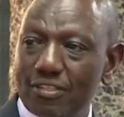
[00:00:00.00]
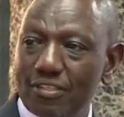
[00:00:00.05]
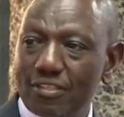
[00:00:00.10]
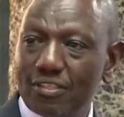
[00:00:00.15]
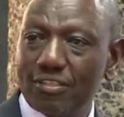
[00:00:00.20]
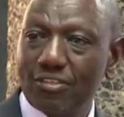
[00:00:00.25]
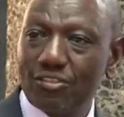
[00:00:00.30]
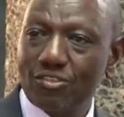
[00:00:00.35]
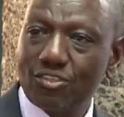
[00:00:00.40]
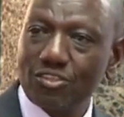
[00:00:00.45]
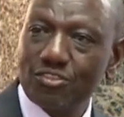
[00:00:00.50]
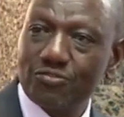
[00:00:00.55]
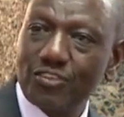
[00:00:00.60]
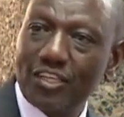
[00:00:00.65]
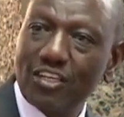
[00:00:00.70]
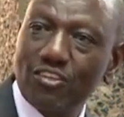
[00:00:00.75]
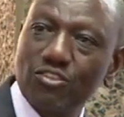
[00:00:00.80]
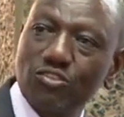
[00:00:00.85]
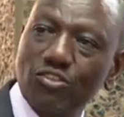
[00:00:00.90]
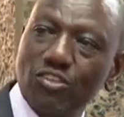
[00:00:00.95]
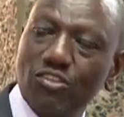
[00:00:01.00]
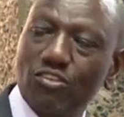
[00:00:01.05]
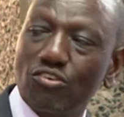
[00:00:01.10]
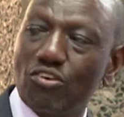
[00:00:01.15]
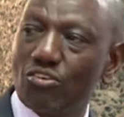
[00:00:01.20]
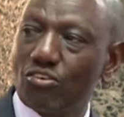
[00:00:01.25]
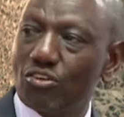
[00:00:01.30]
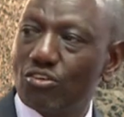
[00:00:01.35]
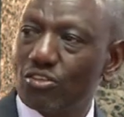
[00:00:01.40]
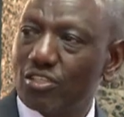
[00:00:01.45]
you know, those fellows on
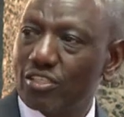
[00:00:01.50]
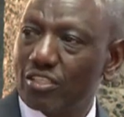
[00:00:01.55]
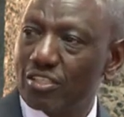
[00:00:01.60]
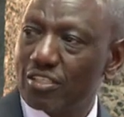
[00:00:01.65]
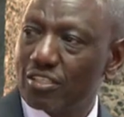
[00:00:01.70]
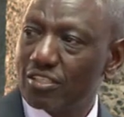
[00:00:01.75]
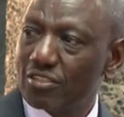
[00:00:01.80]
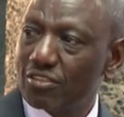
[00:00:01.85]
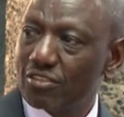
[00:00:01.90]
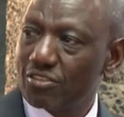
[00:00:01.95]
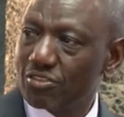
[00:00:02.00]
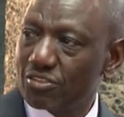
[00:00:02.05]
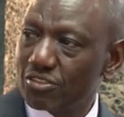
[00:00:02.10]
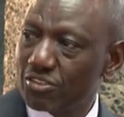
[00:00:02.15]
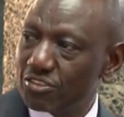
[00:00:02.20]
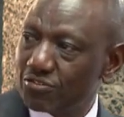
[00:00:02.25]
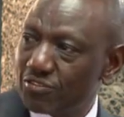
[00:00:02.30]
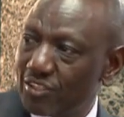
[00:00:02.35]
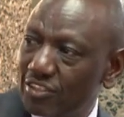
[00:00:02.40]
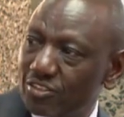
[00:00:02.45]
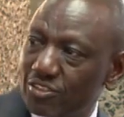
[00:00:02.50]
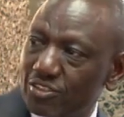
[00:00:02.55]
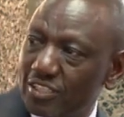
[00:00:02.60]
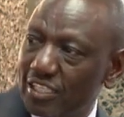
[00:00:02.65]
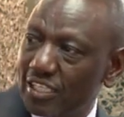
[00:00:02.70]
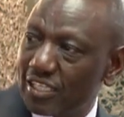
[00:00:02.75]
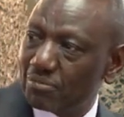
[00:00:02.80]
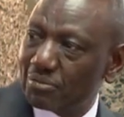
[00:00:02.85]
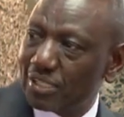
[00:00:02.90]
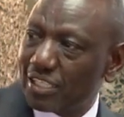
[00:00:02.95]
Ngong Road. You know those fellows
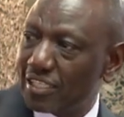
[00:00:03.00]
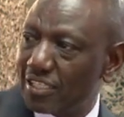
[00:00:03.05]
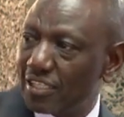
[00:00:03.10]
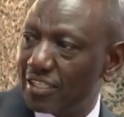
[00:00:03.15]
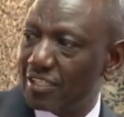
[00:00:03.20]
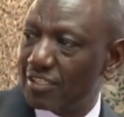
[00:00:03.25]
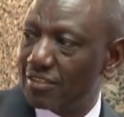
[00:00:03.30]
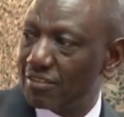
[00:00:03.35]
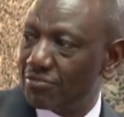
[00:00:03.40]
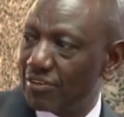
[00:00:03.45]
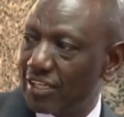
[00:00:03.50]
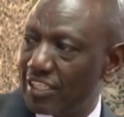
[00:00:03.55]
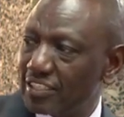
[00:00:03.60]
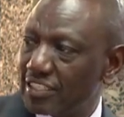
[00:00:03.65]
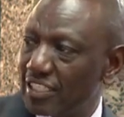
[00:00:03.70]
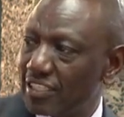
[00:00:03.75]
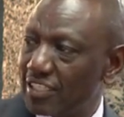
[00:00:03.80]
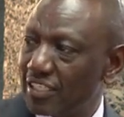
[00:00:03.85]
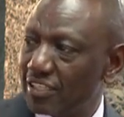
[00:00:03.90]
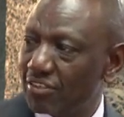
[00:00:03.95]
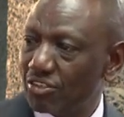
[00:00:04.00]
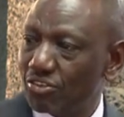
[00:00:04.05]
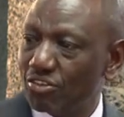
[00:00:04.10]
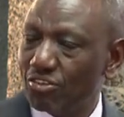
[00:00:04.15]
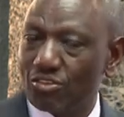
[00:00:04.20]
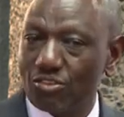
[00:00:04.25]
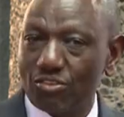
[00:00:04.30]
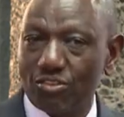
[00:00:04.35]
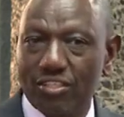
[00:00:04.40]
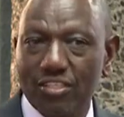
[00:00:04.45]
there making furniture there on
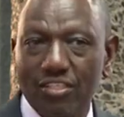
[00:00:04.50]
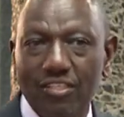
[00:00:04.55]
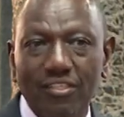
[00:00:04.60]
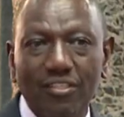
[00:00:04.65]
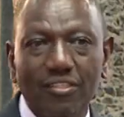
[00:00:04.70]
Ngong Road.